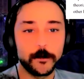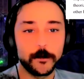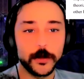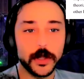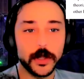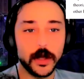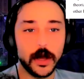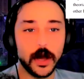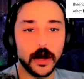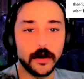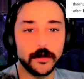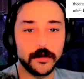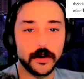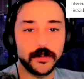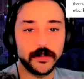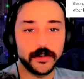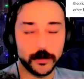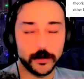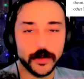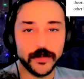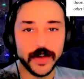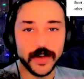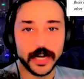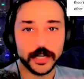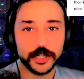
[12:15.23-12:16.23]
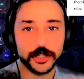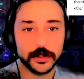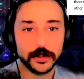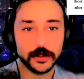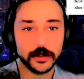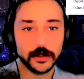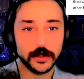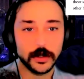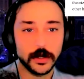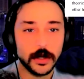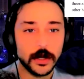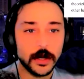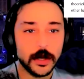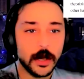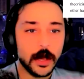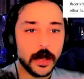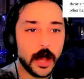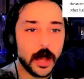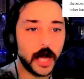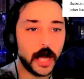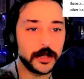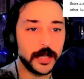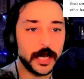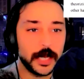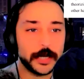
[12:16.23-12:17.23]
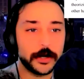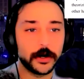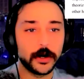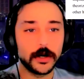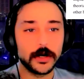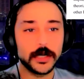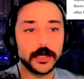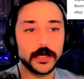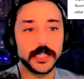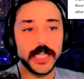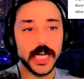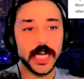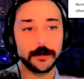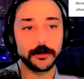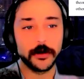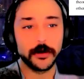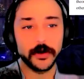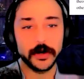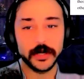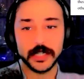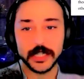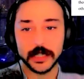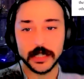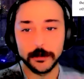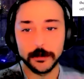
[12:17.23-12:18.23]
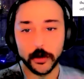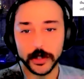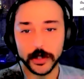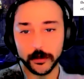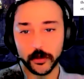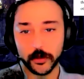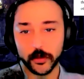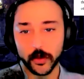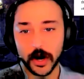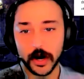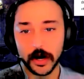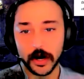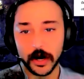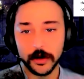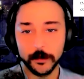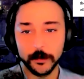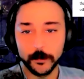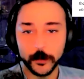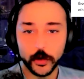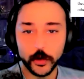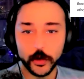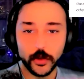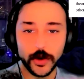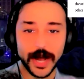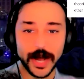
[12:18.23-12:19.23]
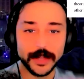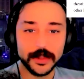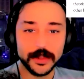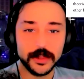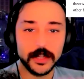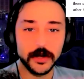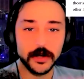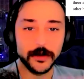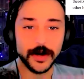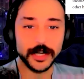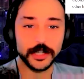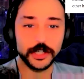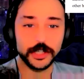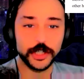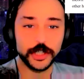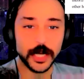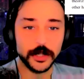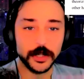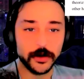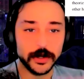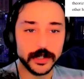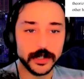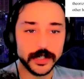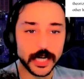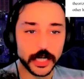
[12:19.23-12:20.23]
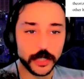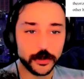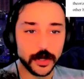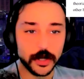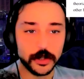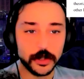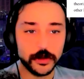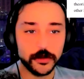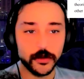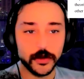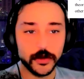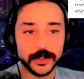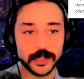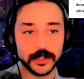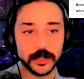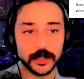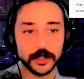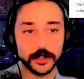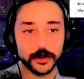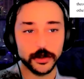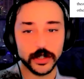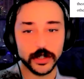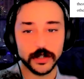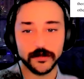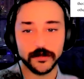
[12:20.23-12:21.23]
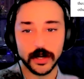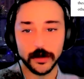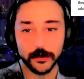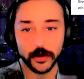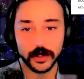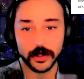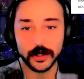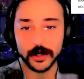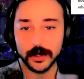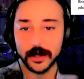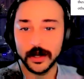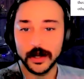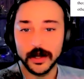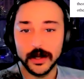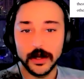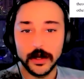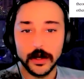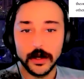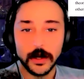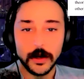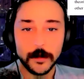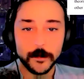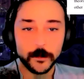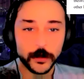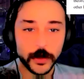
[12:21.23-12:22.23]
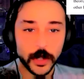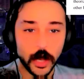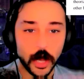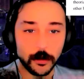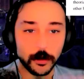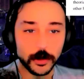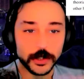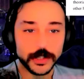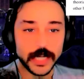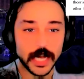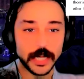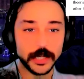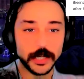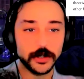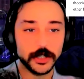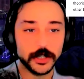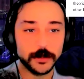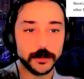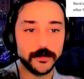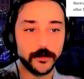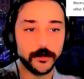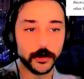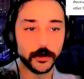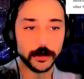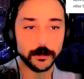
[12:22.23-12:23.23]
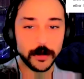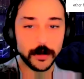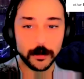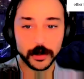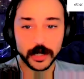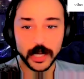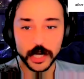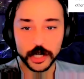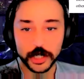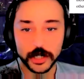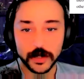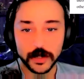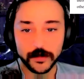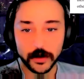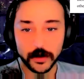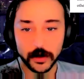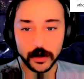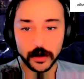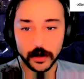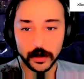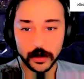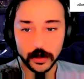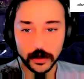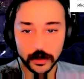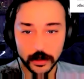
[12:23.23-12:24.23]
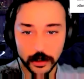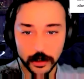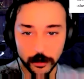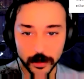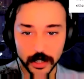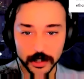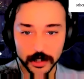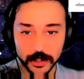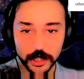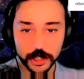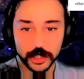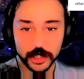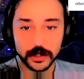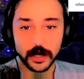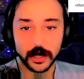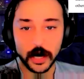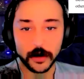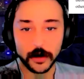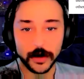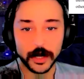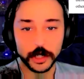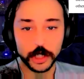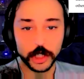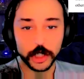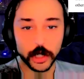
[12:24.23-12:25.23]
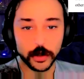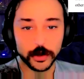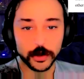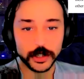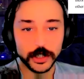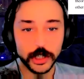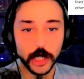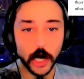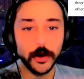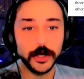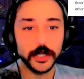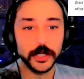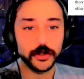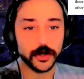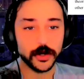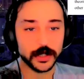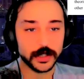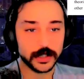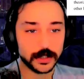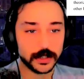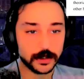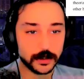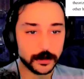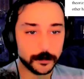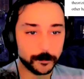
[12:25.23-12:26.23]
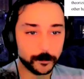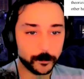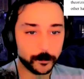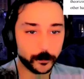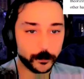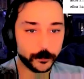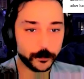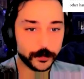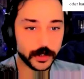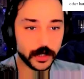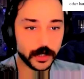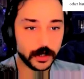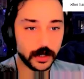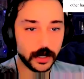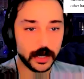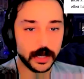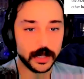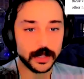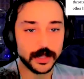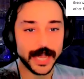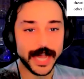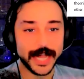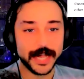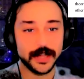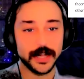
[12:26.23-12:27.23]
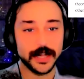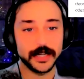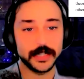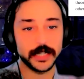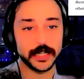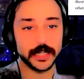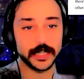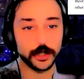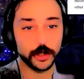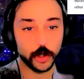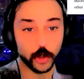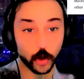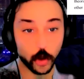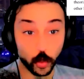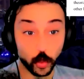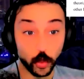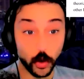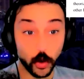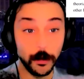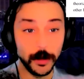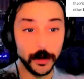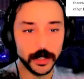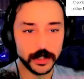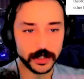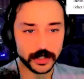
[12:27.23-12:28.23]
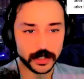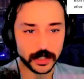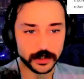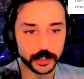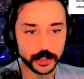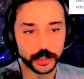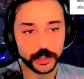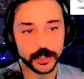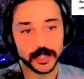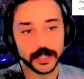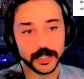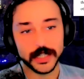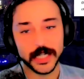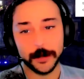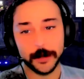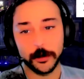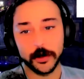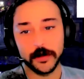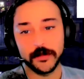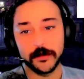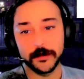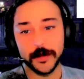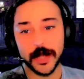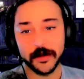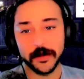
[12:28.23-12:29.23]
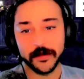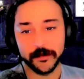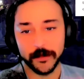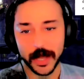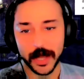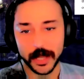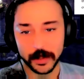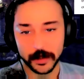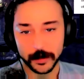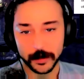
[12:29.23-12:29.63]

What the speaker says: of affirmative action. Unlike her contemporary Simone de Beauvoir, who had theorized gender and sexuality through existentialist framework almost 10 years before the publication of Human Condition, Arendt shows no interest in analyzing the woman's condition as separate from that of men.